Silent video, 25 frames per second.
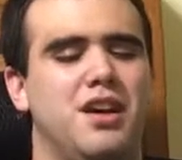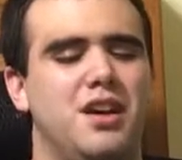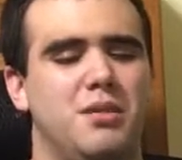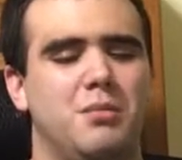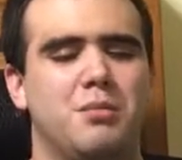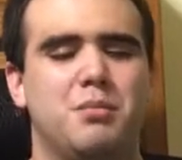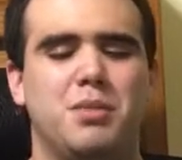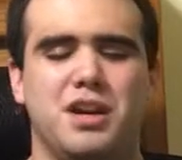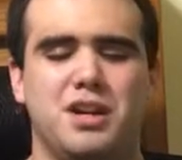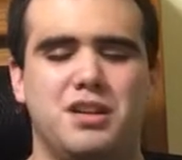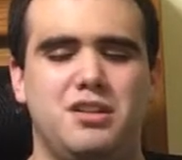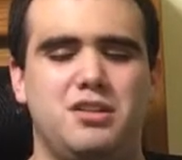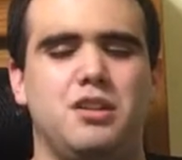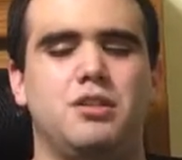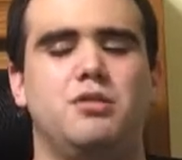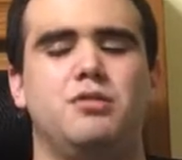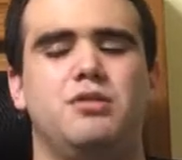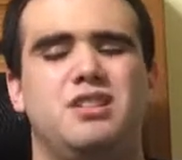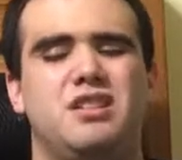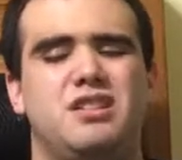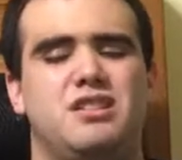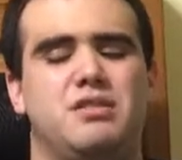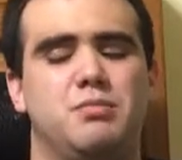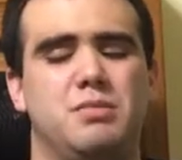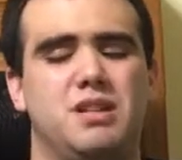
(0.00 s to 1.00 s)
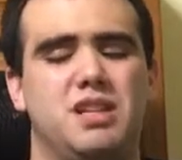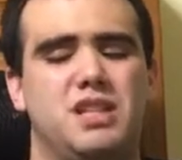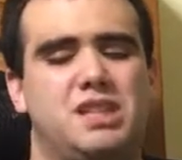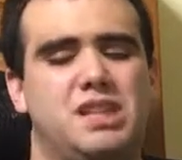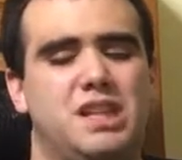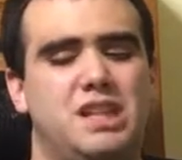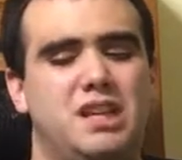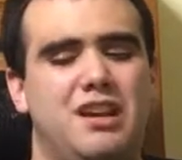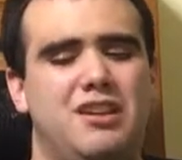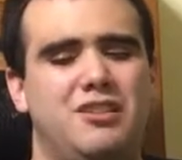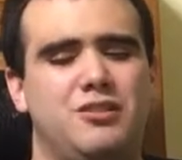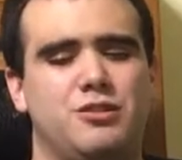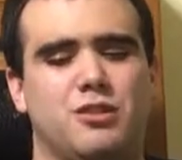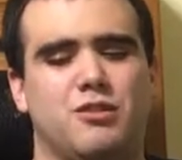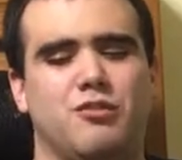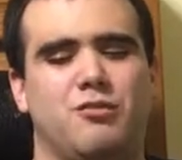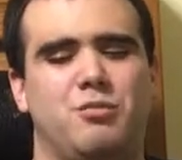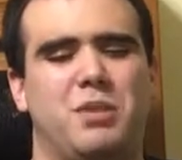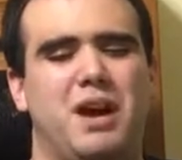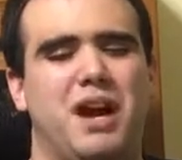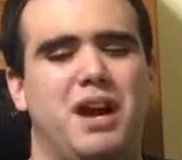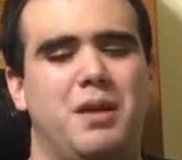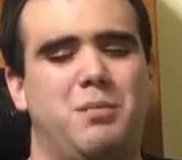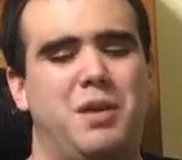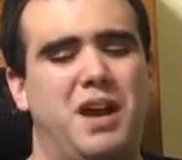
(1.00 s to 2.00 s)
But don't dismiss the danger of
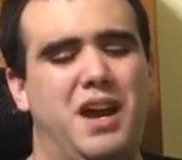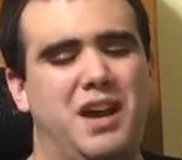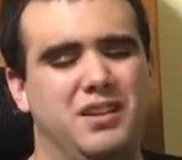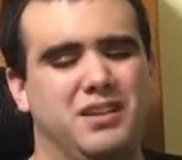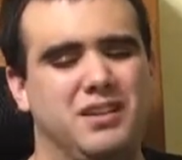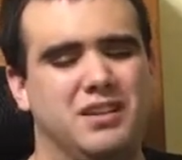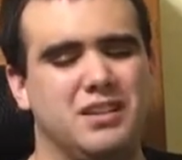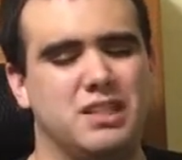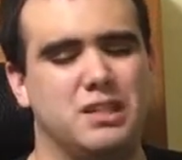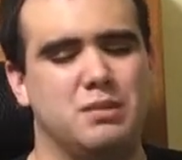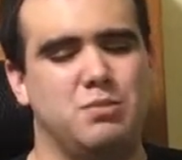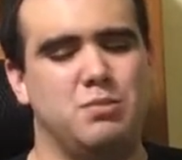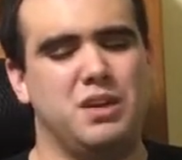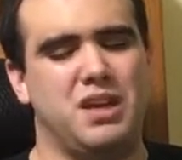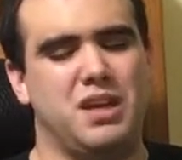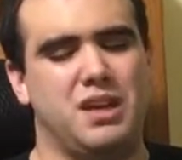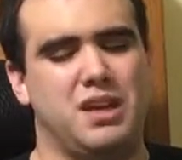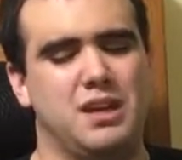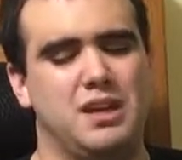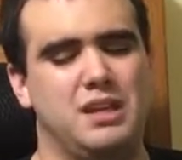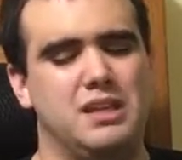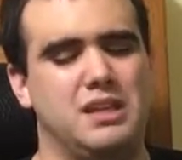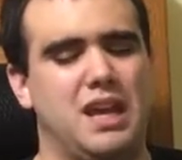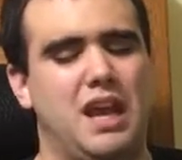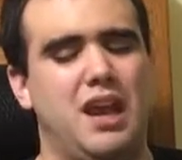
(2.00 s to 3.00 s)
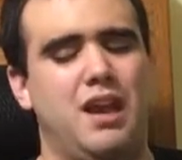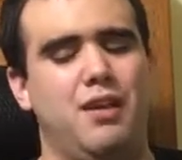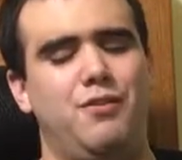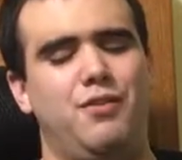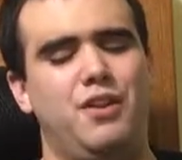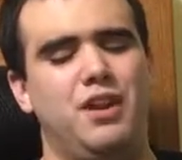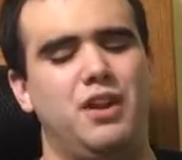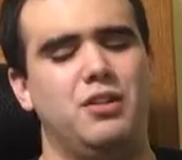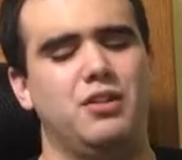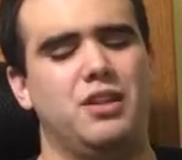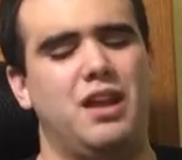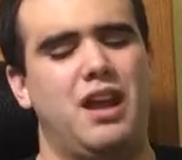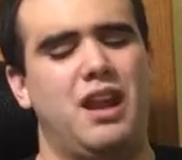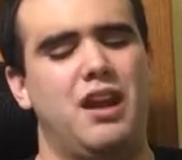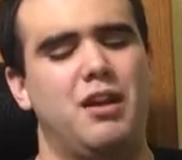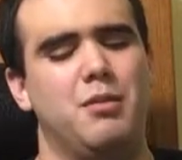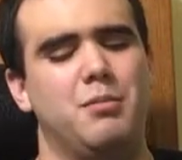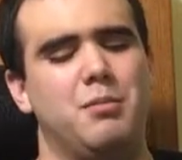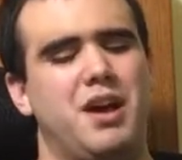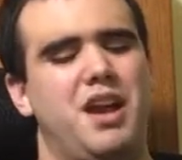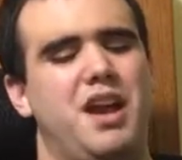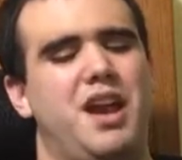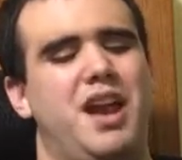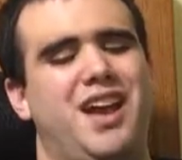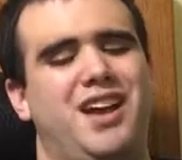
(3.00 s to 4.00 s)
bypasses because I figured that out
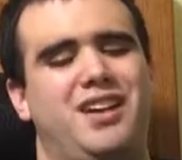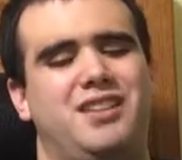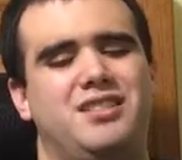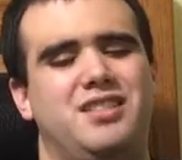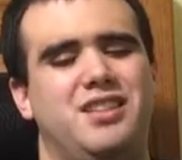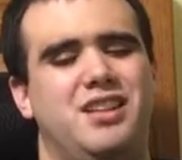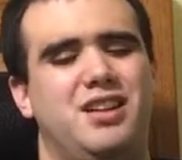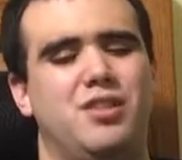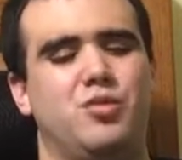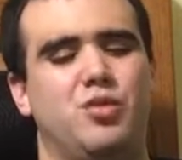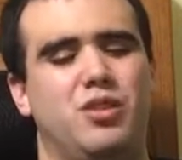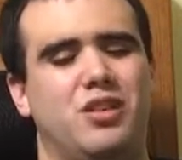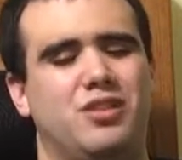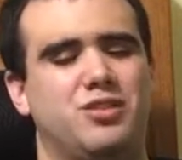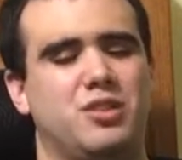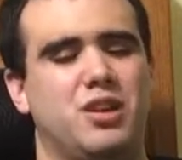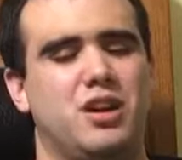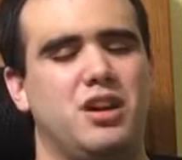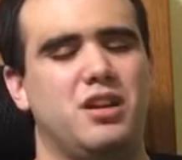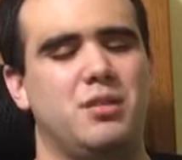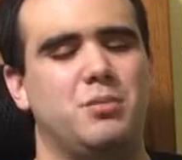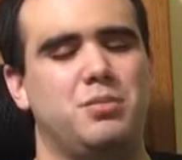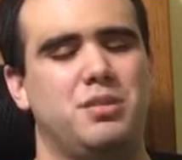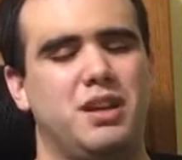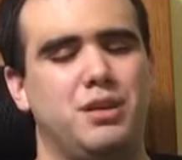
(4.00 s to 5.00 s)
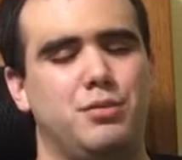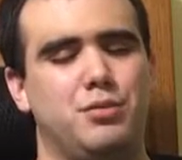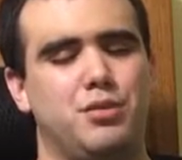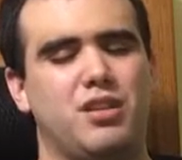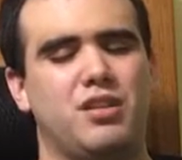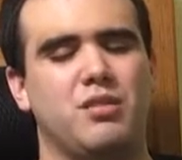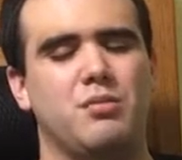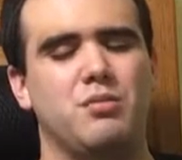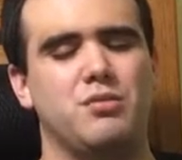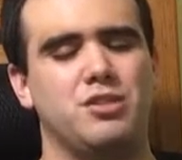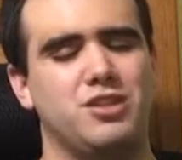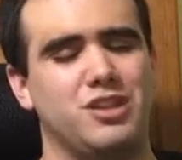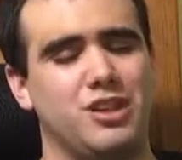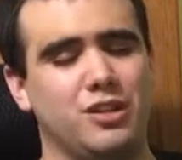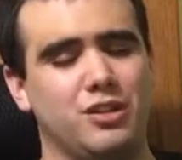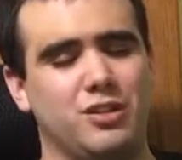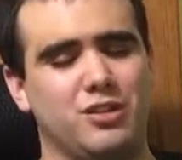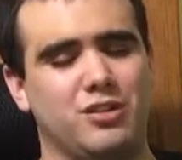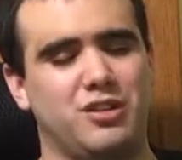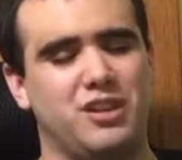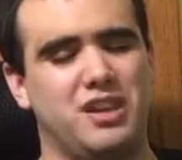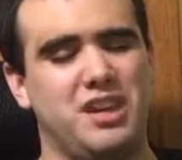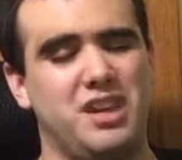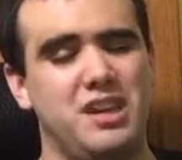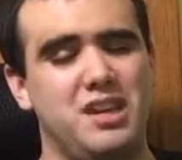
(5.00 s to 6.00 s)
by accident while trying to play with some
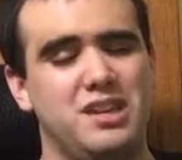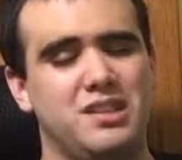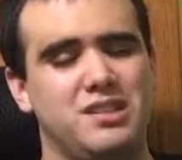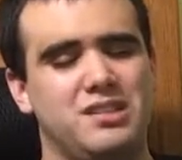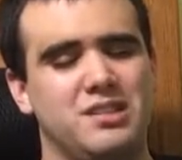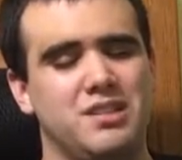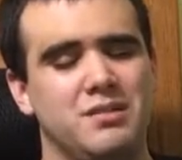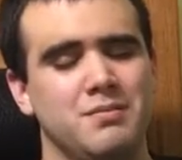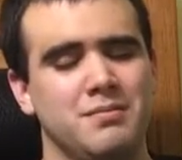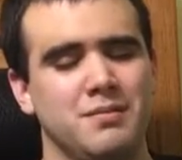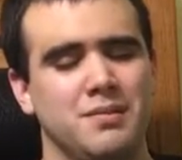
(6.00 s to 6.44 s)
jiggler keys